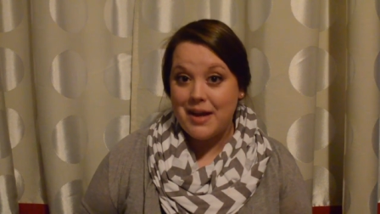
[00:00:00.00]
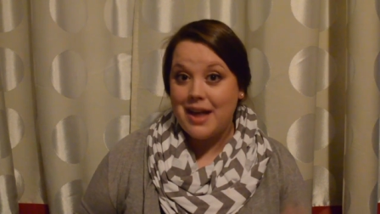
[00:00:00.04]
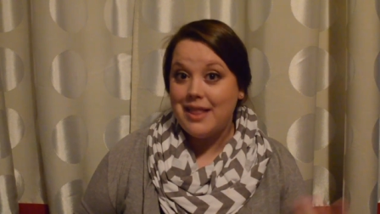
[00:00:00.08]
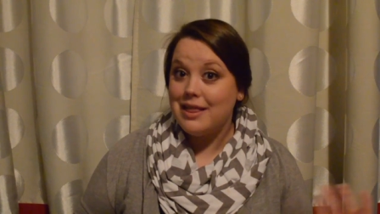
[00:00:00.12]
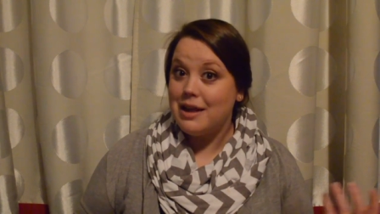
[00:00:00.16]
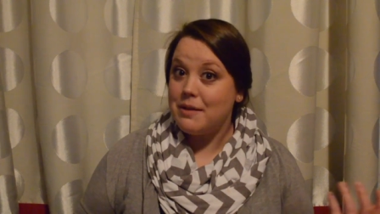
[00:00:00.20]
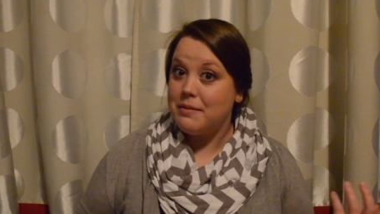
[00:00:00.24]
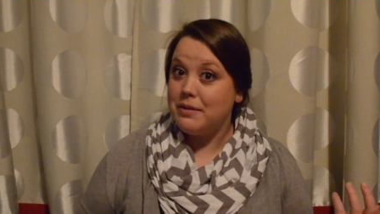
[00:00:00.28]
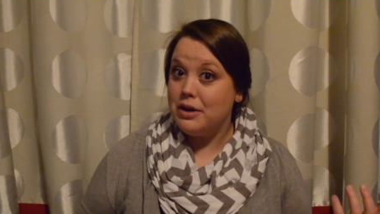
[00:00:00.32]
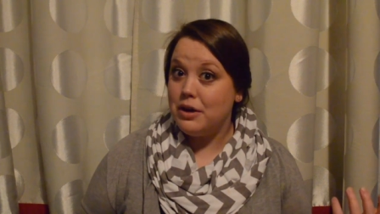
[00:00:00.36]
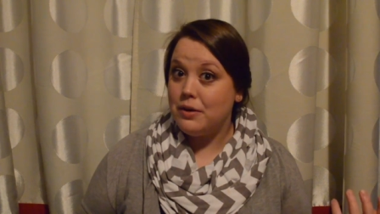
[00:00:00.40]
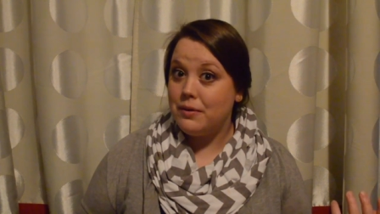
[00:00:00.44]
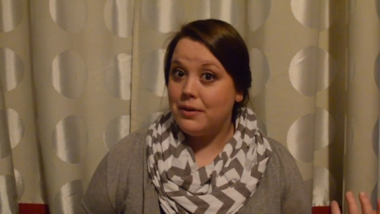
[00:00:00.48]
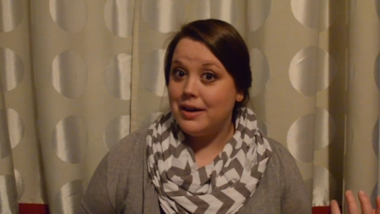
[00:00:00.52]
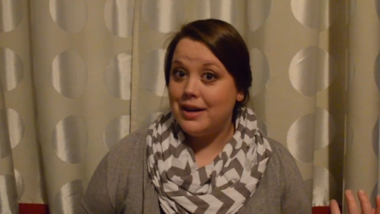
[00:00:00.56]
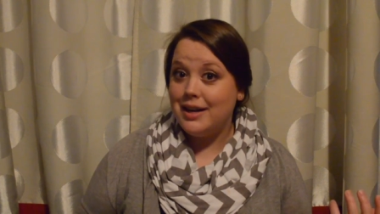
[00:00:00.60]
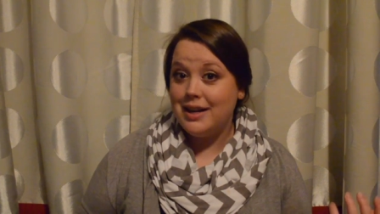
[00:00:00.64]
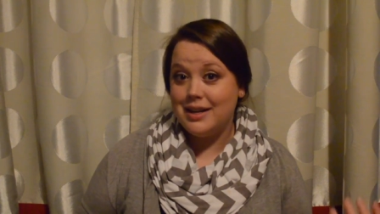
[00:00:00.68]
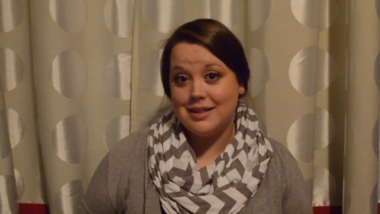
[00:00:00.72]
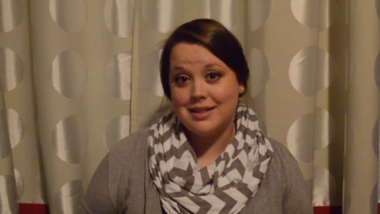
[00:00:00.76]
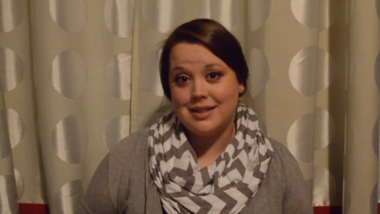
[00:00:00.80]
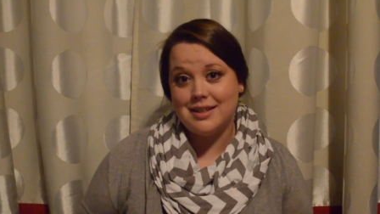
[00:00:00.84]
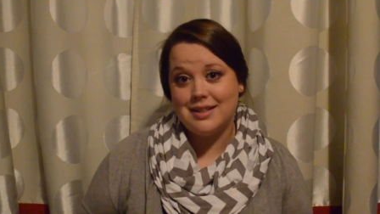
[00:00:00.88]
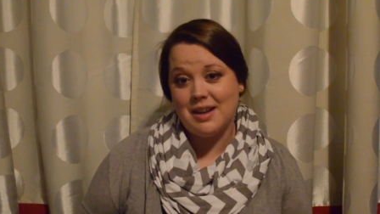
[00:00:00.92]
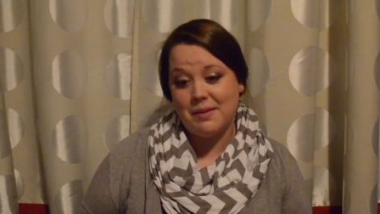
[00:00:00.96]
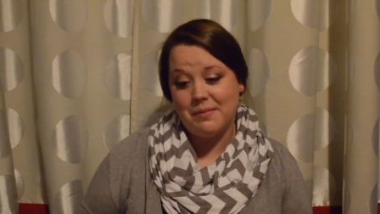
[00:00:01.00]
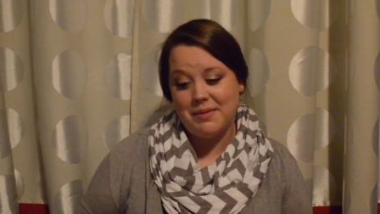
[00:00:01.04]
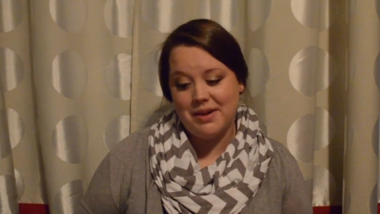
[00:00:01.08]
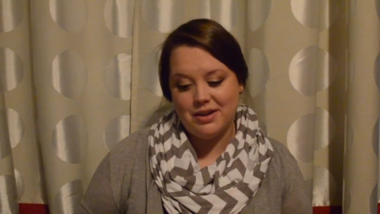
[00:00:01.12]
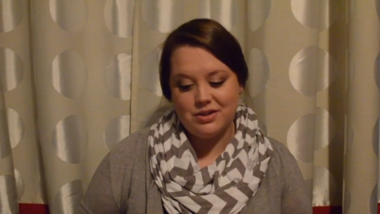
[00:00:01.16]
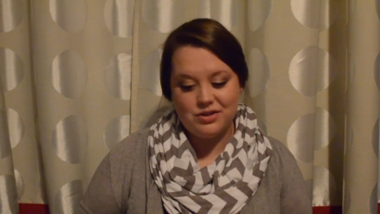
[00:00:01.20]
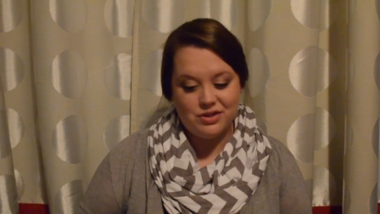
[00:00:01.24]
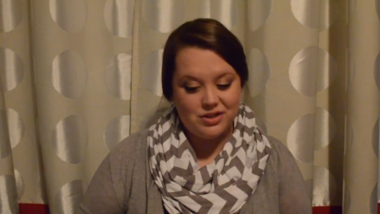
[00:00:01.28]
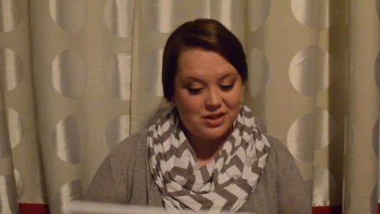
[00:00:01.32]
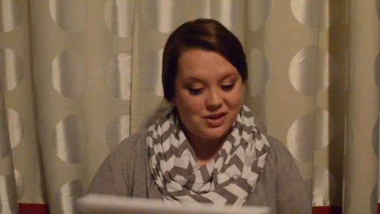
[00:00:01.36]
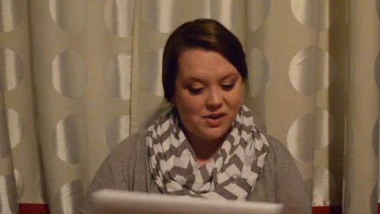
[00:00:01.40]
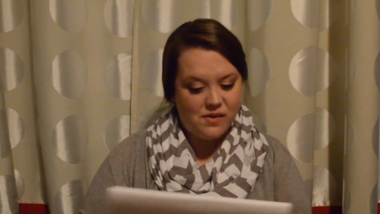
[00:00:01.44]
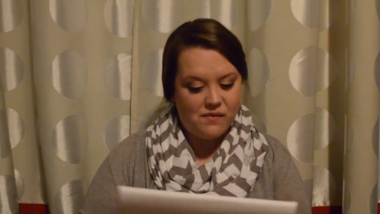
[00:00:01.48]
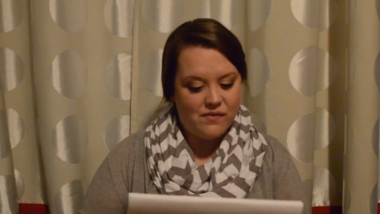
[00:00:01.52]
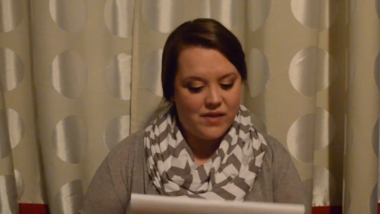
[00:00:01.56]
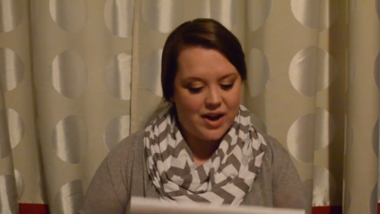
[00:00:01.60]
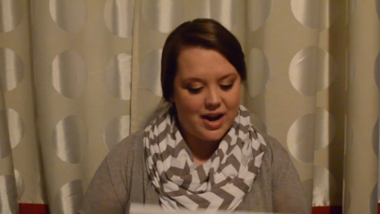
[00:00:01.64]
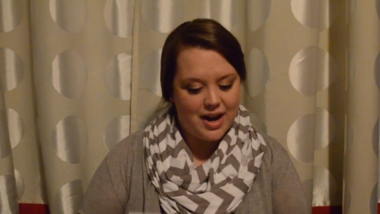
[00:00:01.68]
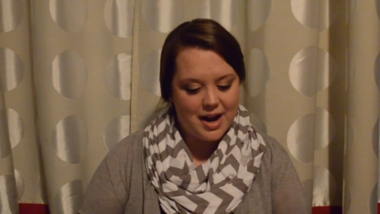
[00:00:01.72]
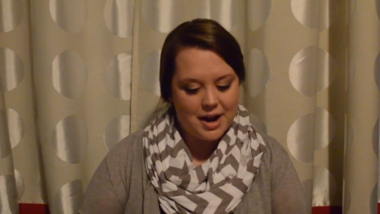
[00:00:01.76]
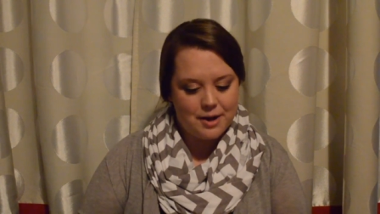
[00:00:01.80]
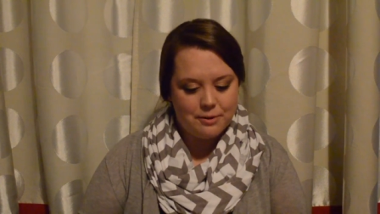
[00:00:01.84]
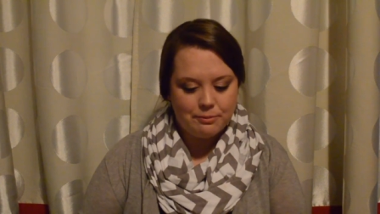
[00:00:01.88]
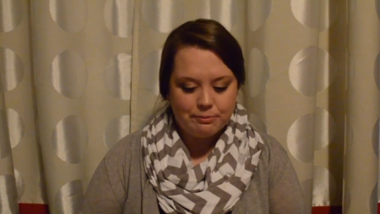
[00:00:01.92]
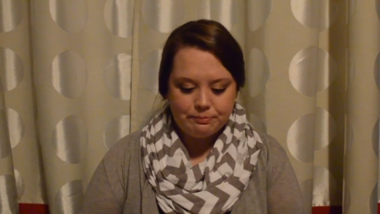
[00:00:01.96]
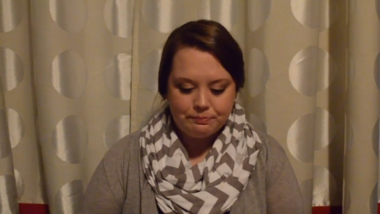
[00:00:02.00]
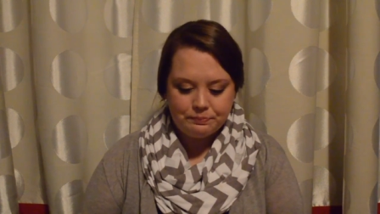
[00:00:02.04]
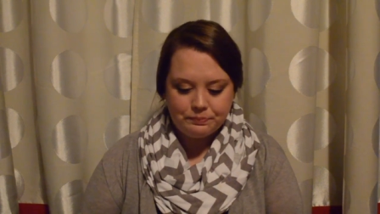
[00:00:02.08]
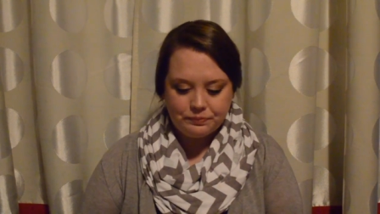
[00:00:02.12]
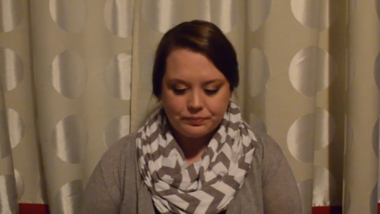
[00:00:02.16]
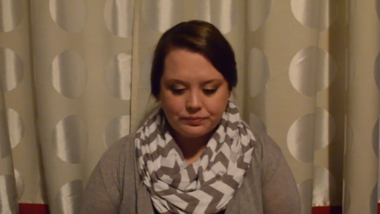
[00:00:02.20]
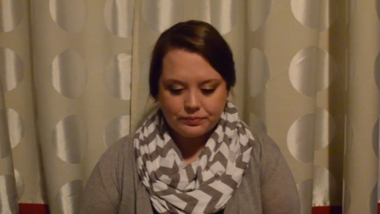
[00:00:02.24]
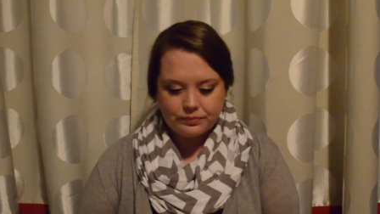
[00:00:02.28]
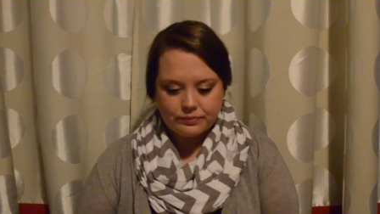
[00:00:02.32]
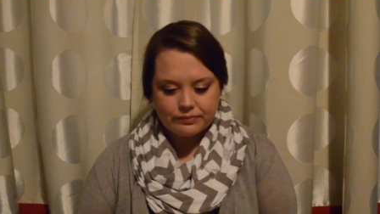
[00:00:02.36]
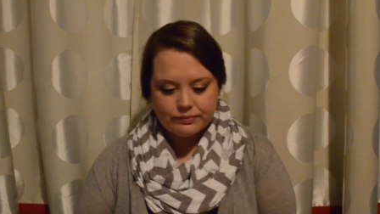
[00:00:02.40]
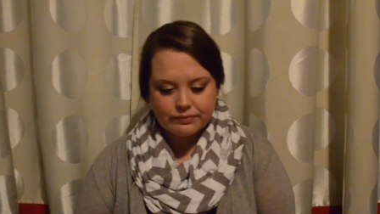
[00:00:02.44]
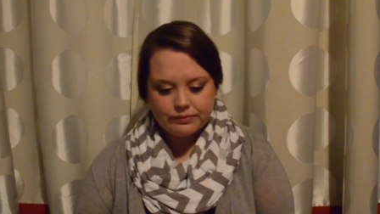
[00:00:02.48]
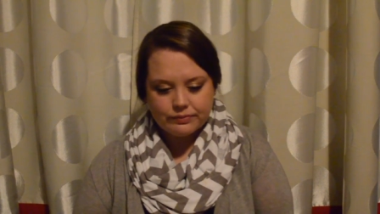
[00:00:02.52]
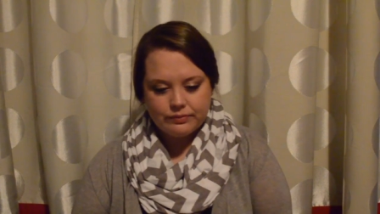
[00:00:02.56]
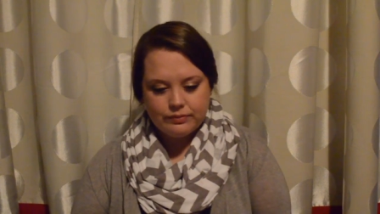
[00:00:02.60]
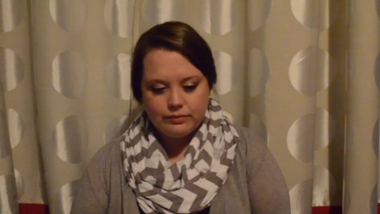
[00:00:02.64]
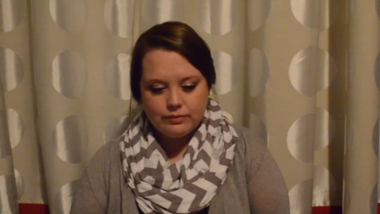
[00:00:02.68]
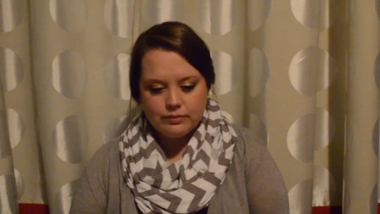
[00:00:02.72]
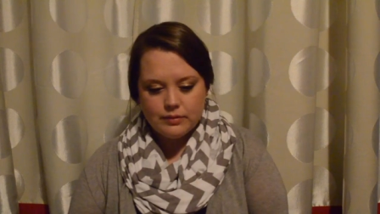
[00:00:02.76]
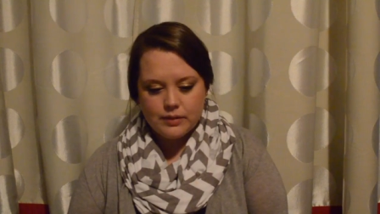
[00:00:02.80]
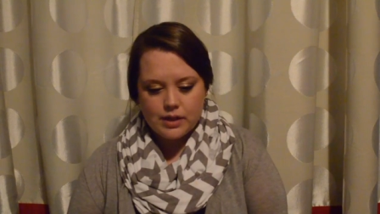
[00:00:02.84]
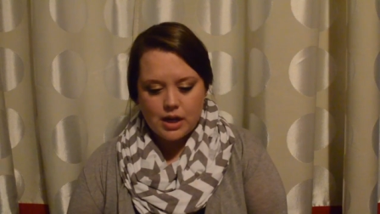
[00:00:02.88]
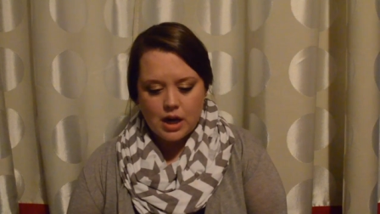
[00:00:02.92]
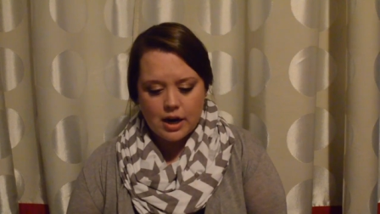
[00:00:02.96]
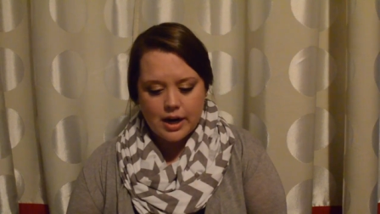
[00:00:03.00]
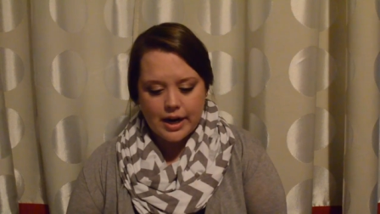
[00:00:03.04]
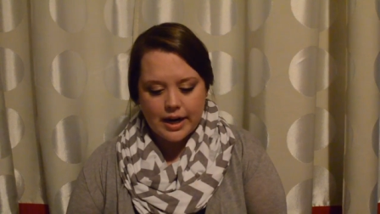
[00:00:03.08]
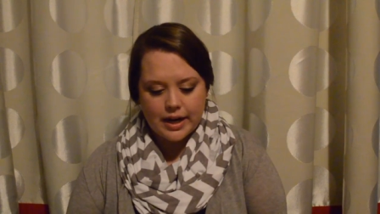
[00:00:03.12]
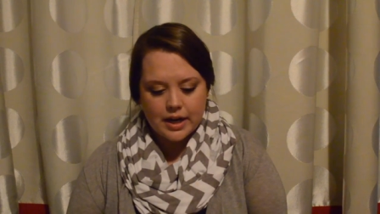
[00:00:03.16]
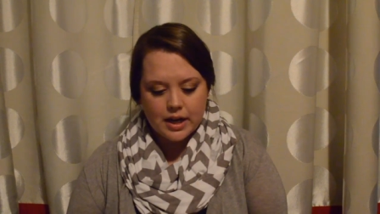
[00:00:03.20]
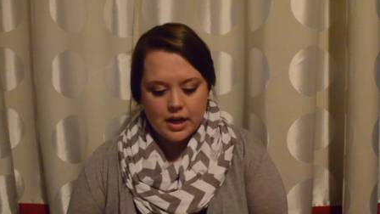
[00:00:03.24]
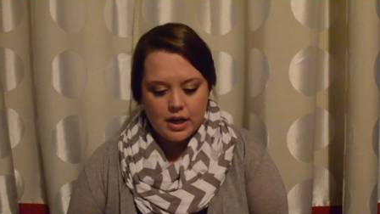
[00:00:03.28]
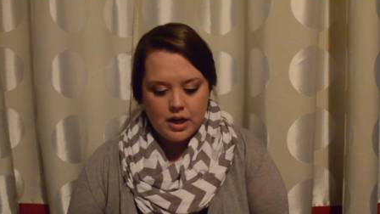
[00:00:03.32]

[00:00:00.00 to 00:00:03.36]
and let me know what it is because I'd be interested in finding out. Alright,